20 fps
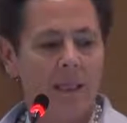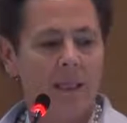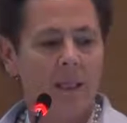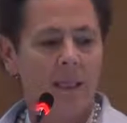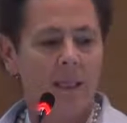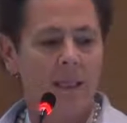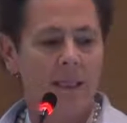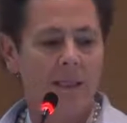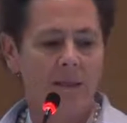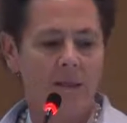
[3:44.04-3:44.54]

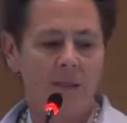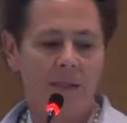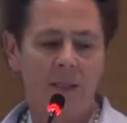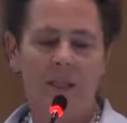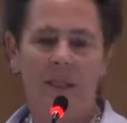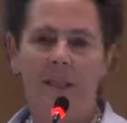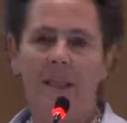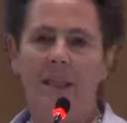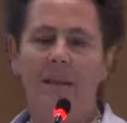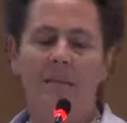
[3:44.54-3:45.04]
Just
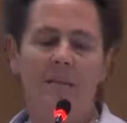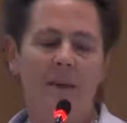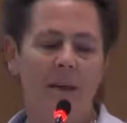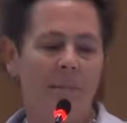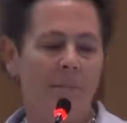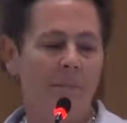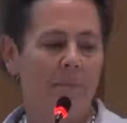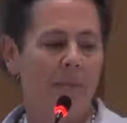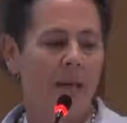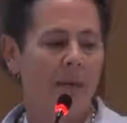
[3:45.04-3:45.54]
a little bit
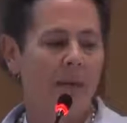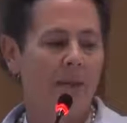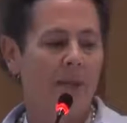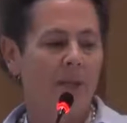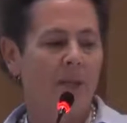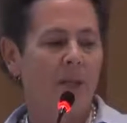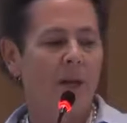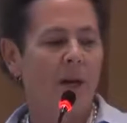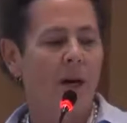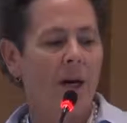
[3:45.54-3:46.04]
about the
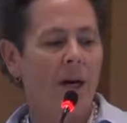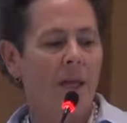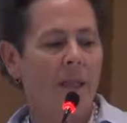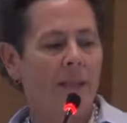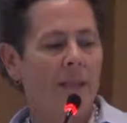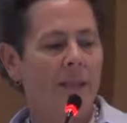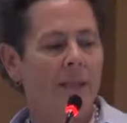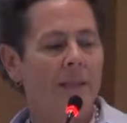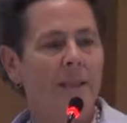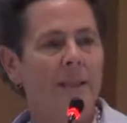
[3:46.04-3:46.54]

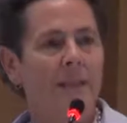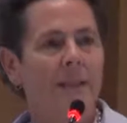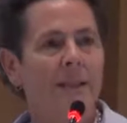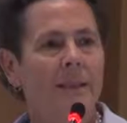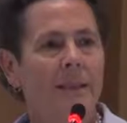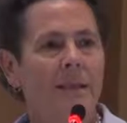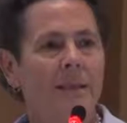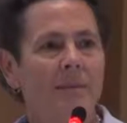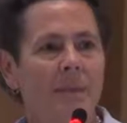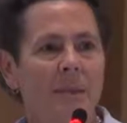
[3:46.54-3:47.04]
talk.
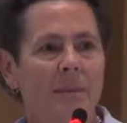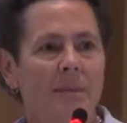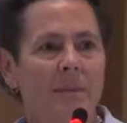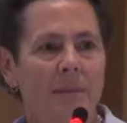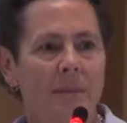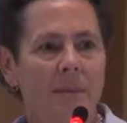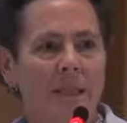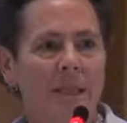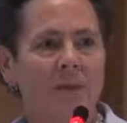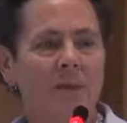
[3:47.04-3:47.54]
I'm going to
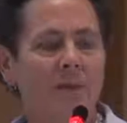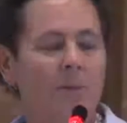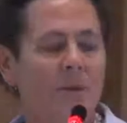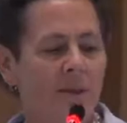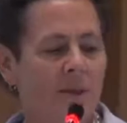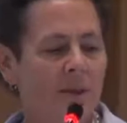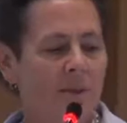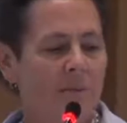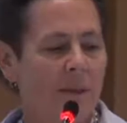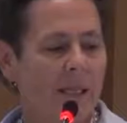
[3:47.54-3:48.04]

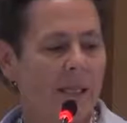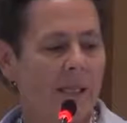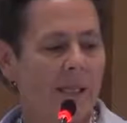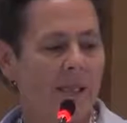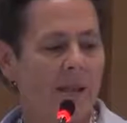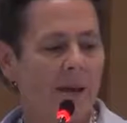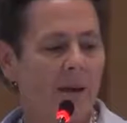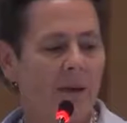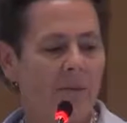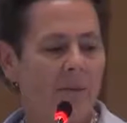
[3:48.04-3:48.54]
introduce
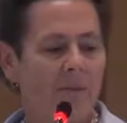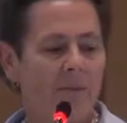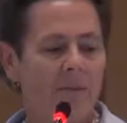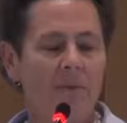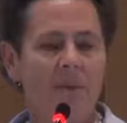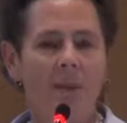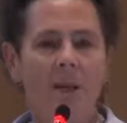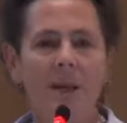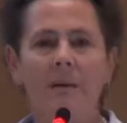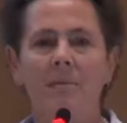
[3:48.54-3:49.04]
myself,
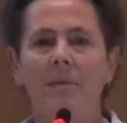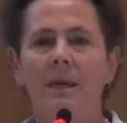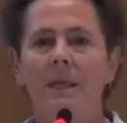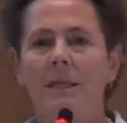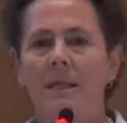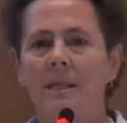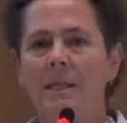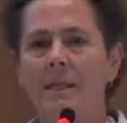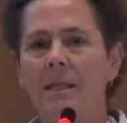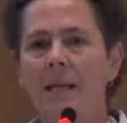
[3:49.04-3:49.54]
talk about
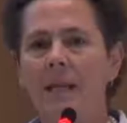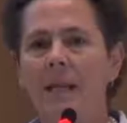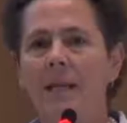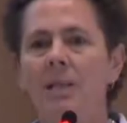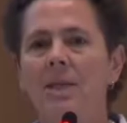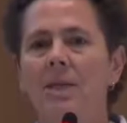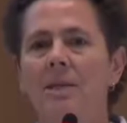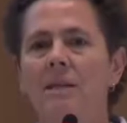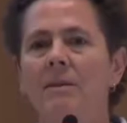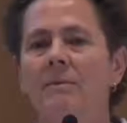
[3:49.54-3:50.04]
the
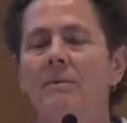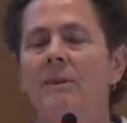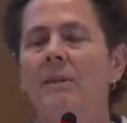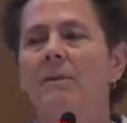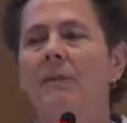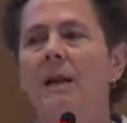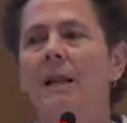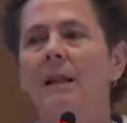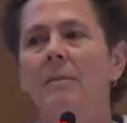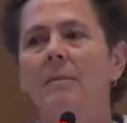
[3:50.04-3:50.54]
stages of
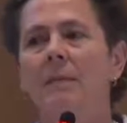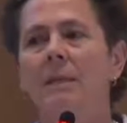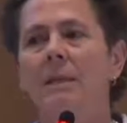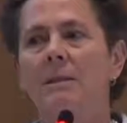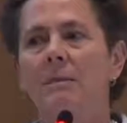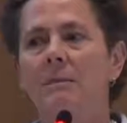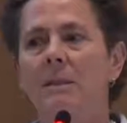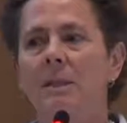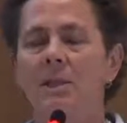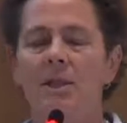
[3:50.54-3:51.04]

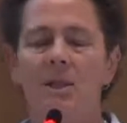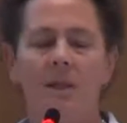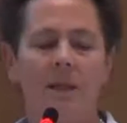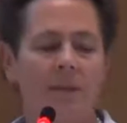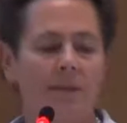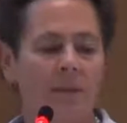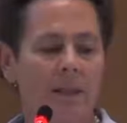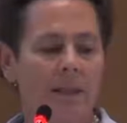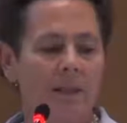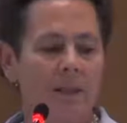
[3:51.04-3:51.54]
development, which
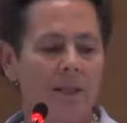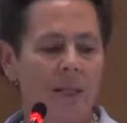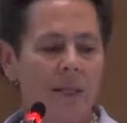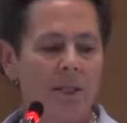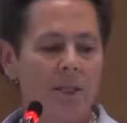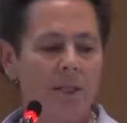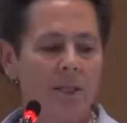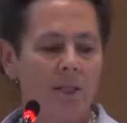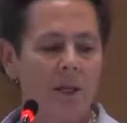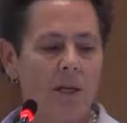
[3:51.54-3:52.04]
Tevik
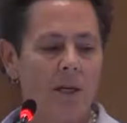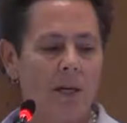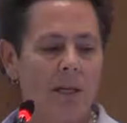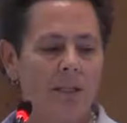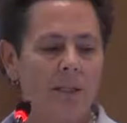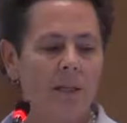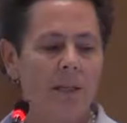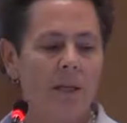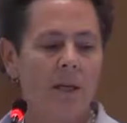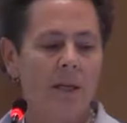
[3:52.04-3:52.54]
touched
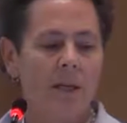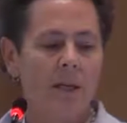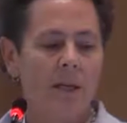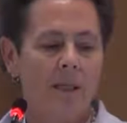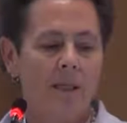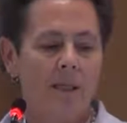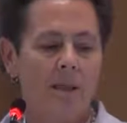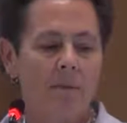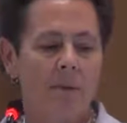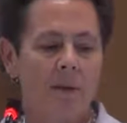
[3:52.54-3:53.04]
on,
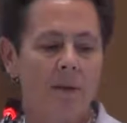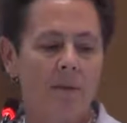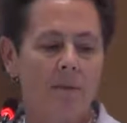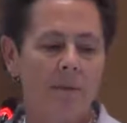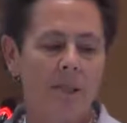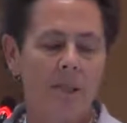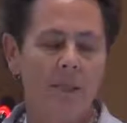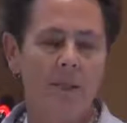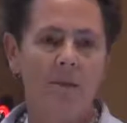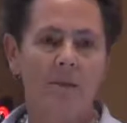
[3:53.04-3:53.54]
some of the
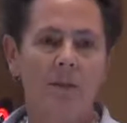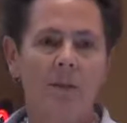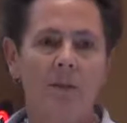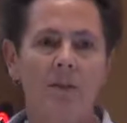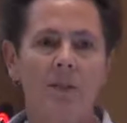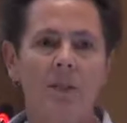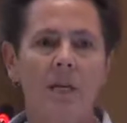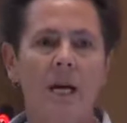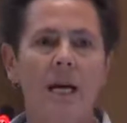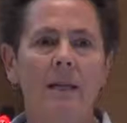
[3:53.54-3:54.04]
resource
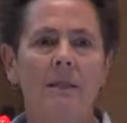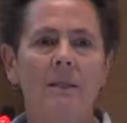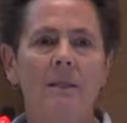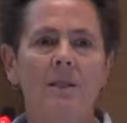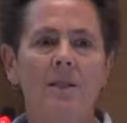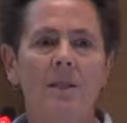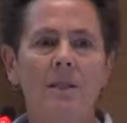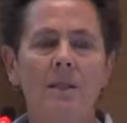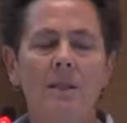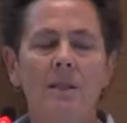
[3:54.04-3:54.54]

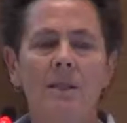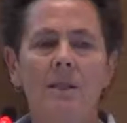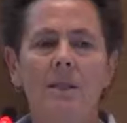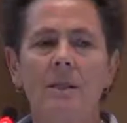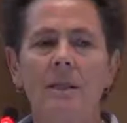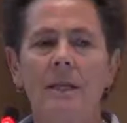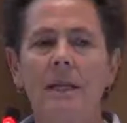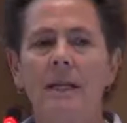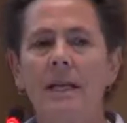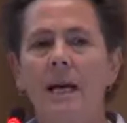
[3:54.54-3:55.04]

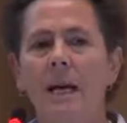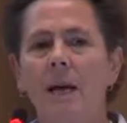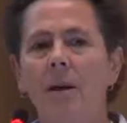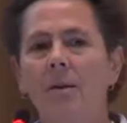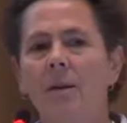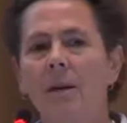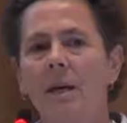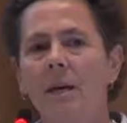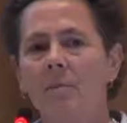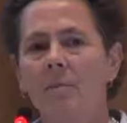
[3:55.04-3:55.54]
challenges and how
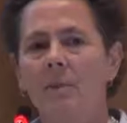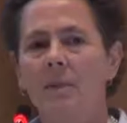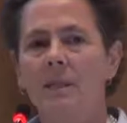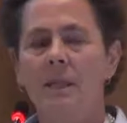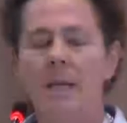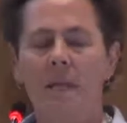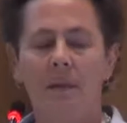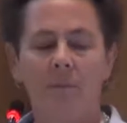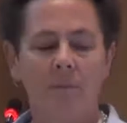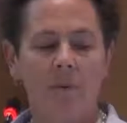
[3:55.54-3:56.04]
they
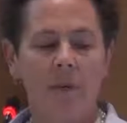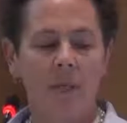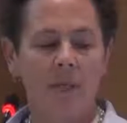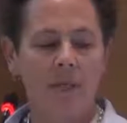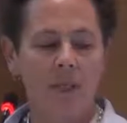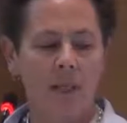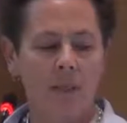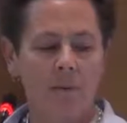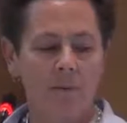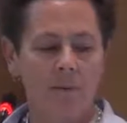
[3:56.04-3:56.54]
present
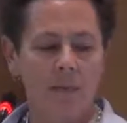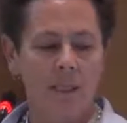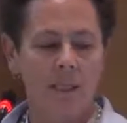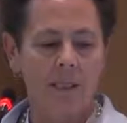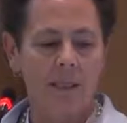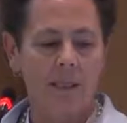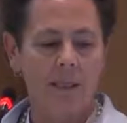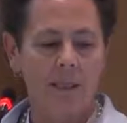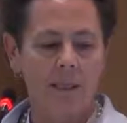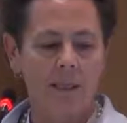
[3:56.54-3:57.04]
project
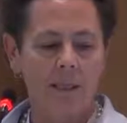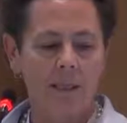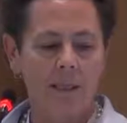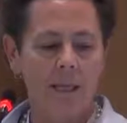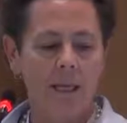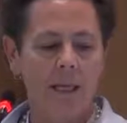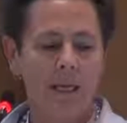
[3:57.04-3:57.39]
risks,